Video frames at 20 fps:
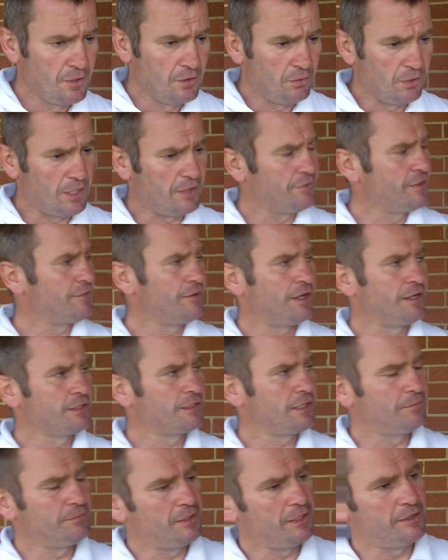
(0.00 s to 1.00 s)
Well, I've never had
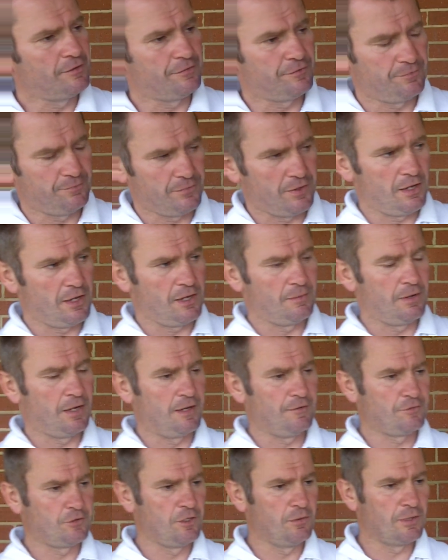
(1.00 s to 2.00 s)
that in my life. I
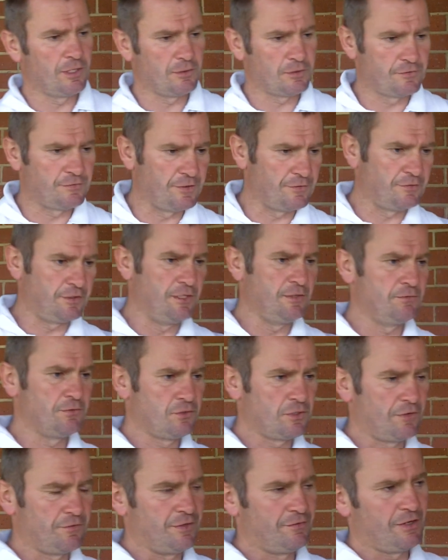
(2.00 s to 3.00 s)
left home when I was 15,
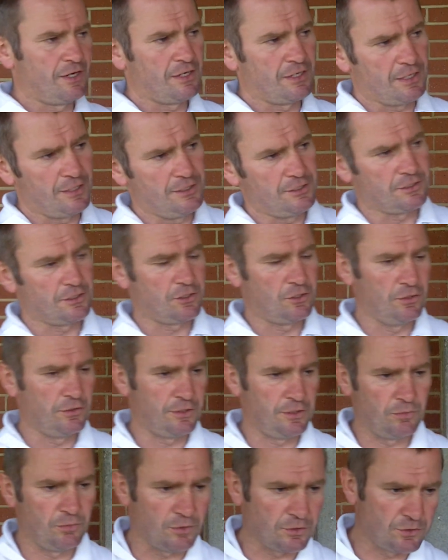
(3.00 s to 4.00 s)
so I've never had any
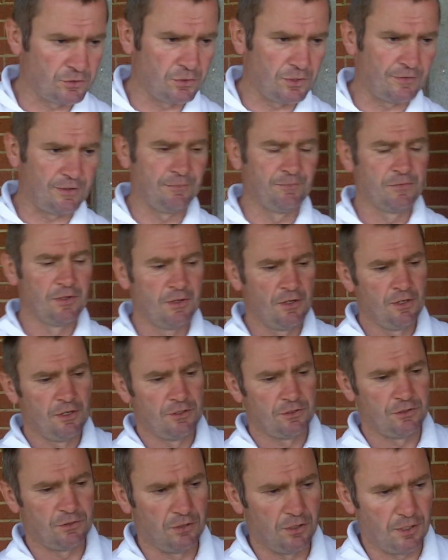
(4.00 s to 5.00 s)
security whatsoever.
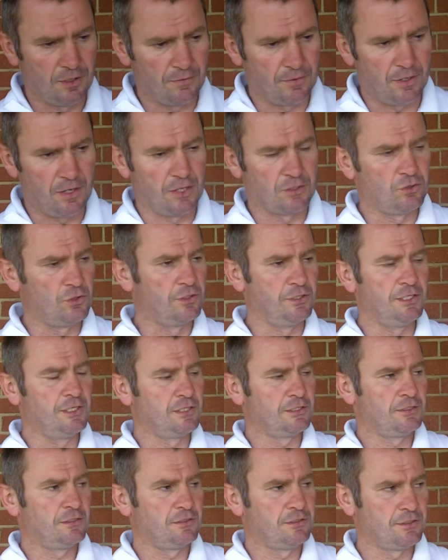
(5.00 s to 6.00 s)
So I don't need
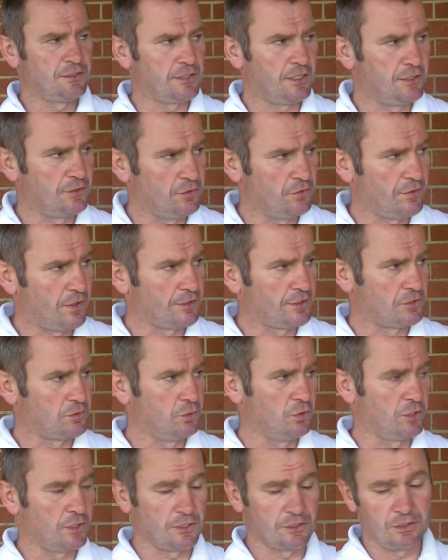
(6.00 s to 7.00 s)
it, to tell you the truth. I'll just
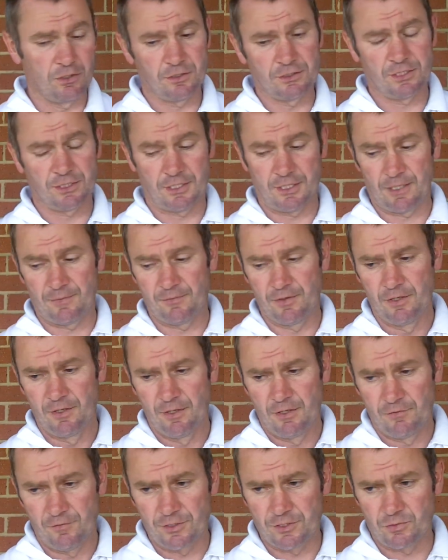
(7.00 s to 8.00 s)
work as hard as I can
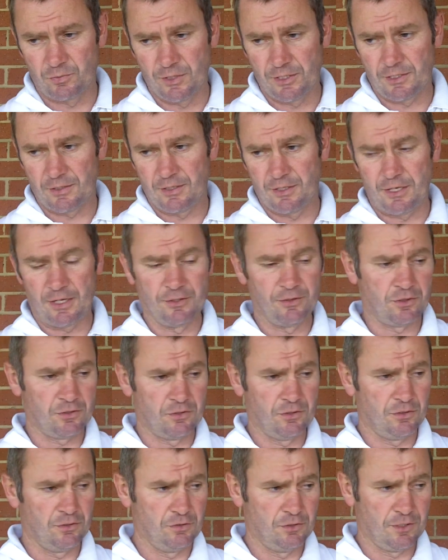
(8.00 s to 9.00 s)
this week, and I'll not
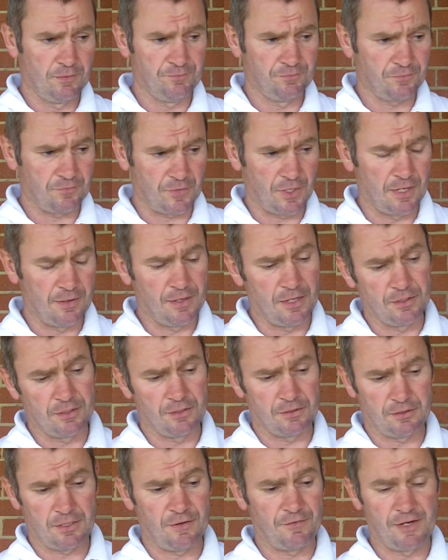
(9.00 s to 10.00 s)
go home. I'll
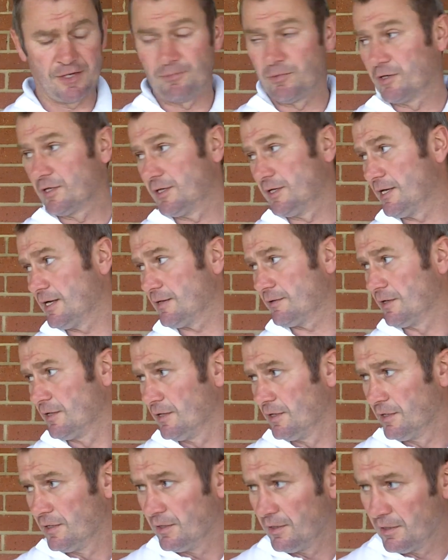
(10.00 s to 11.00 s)
not have anybody in there,
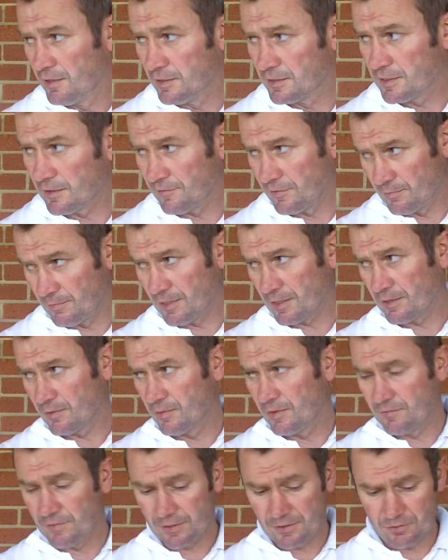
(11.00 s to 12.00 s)
except for Martin
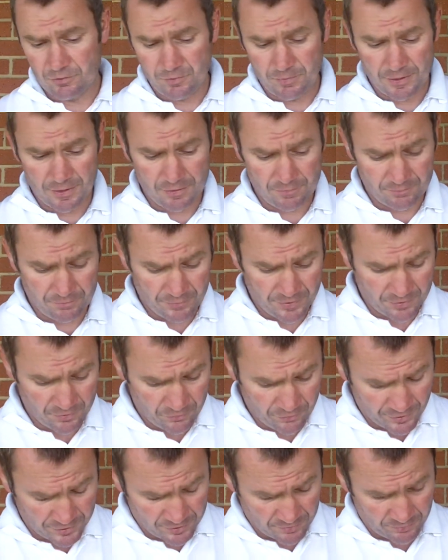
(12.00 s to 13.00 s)
Winwright, who's been
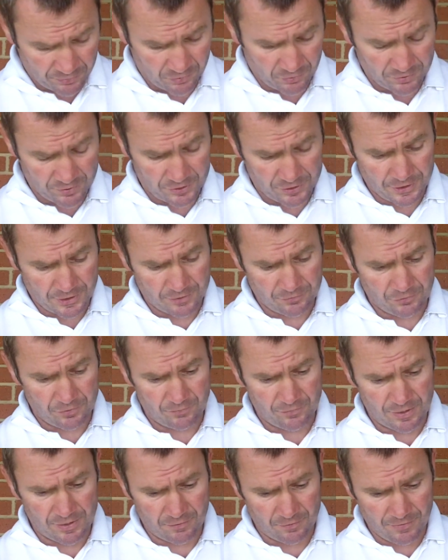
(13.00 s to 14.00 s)
great support in the change
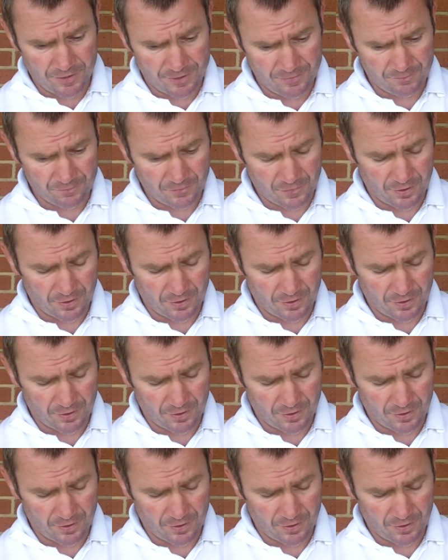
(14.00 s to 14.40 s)
room there with me.